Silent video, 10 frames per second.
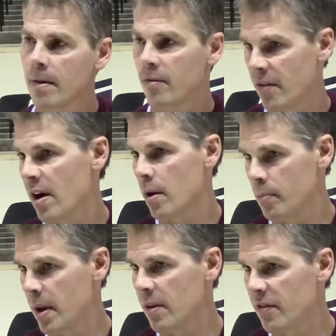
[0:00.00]
very
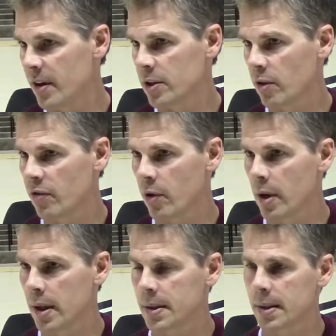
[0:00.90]
beneficial
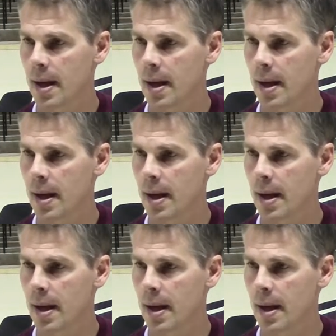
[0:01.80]
for us.